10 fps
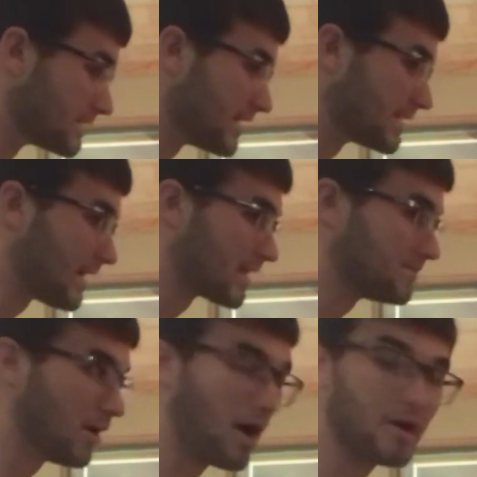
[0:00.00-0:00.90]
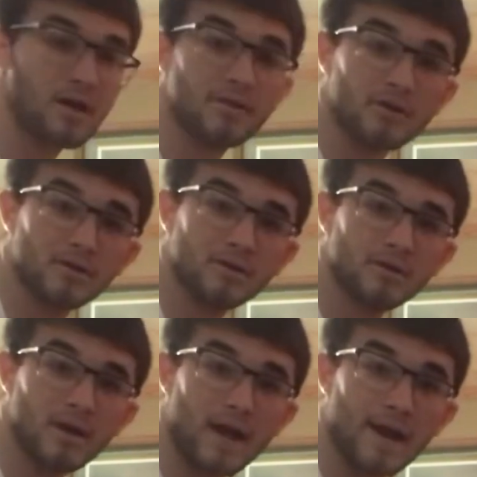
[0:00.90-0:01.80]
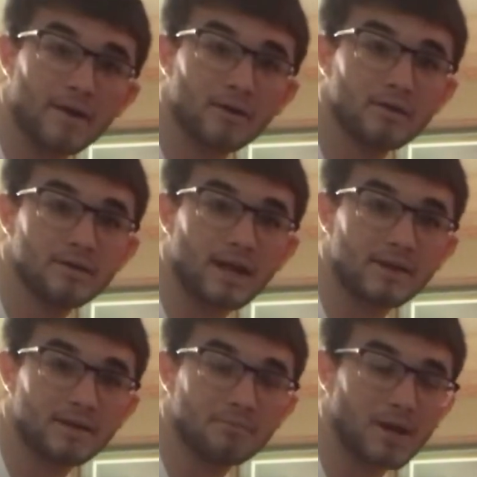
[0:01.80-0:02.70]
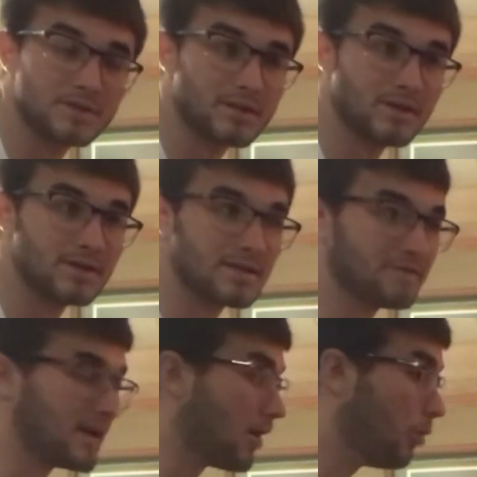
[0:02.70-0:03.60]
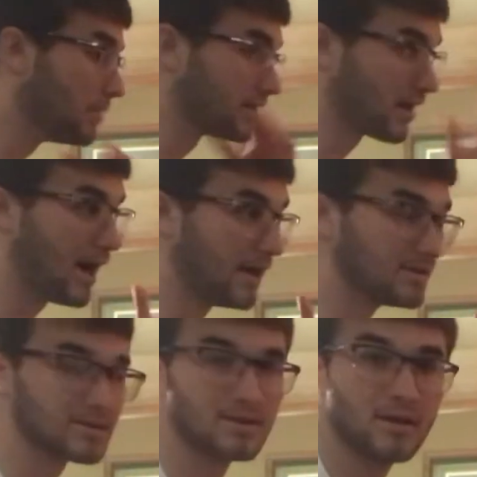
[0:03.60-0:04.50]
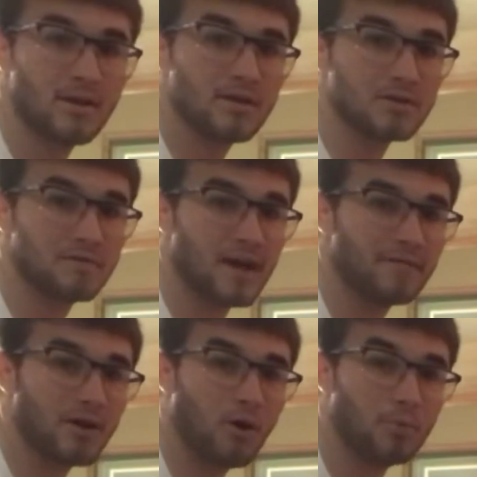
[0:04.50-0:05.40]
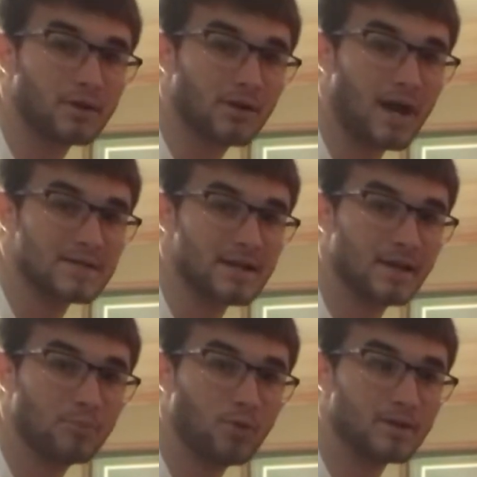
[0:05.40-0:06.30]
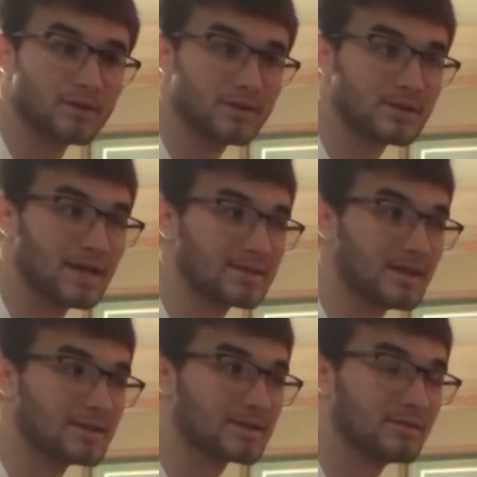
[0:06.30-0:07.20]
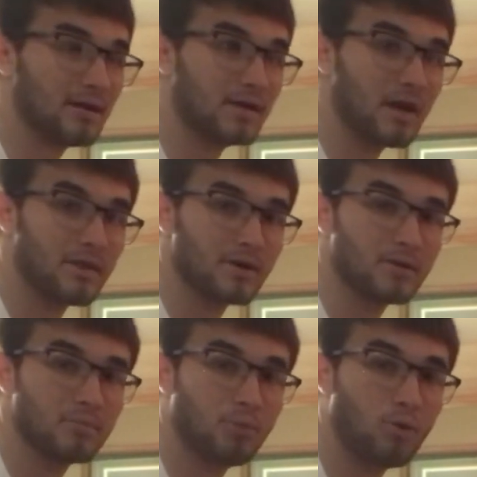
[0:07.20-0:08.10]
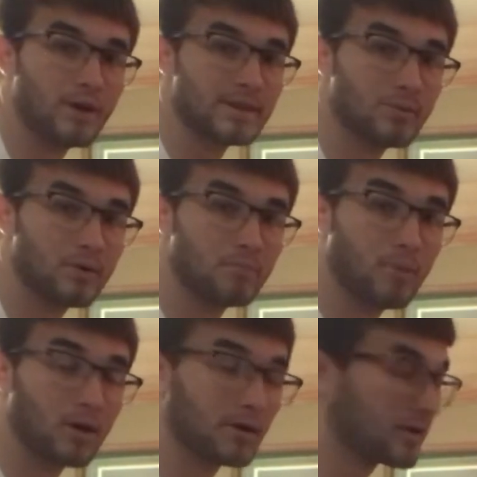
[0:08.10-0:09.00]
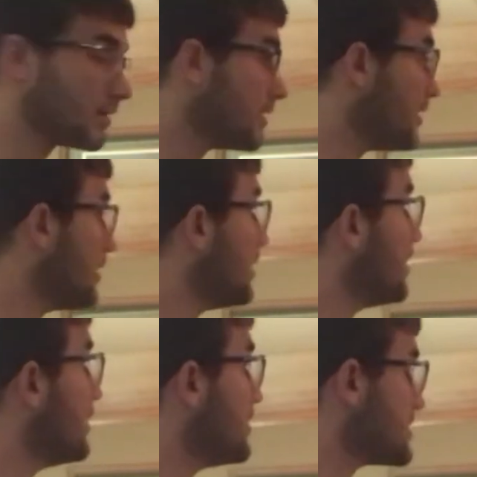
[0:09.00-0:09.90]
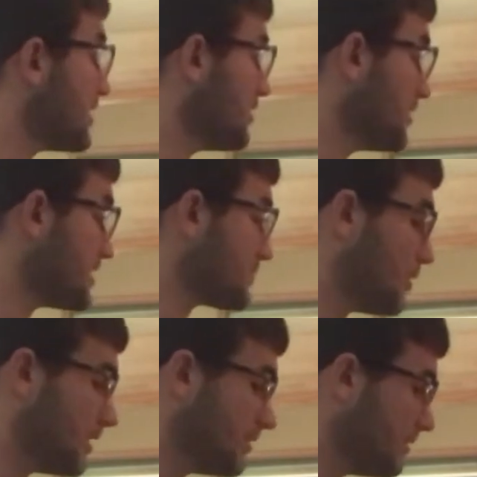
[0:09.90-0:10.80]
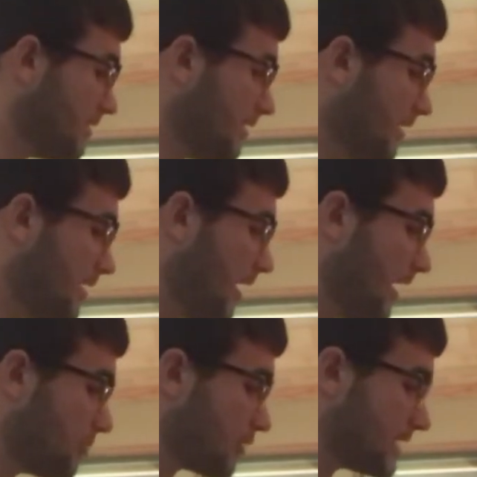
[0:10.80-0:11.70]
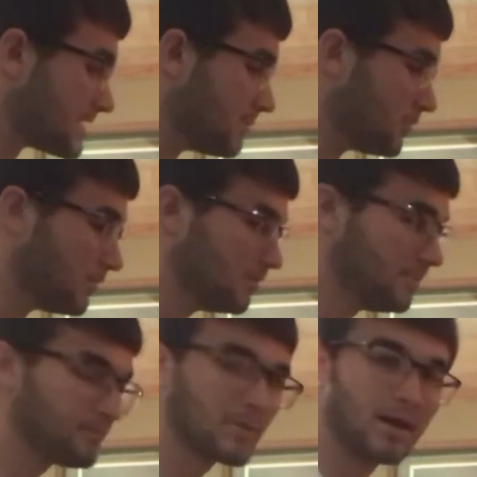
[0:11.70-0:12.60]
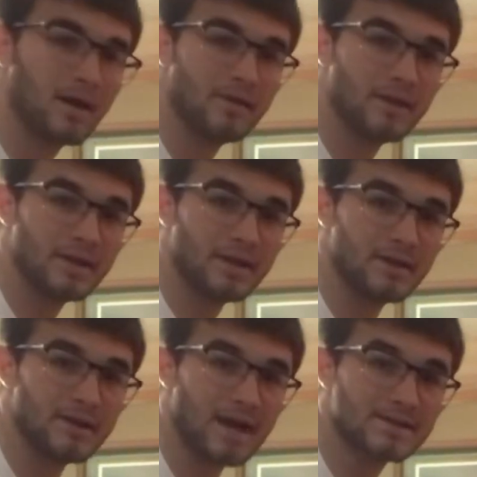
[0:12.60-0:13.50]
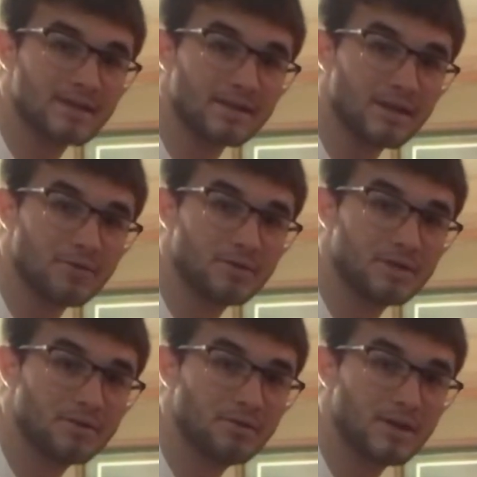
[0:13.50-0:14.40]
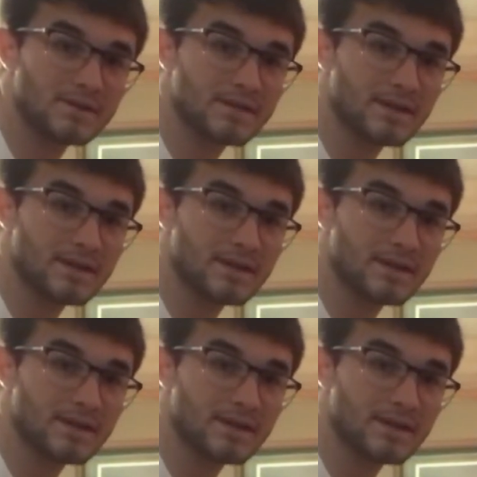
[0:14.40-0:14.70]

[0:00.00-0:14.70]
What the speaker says: that I talked about. Another error that I didn't mention is if they open their eyes. So if they have to open their eyes at any point during the test, that is another point that we mark. So this one, pretty simple. The next thing that you would do is the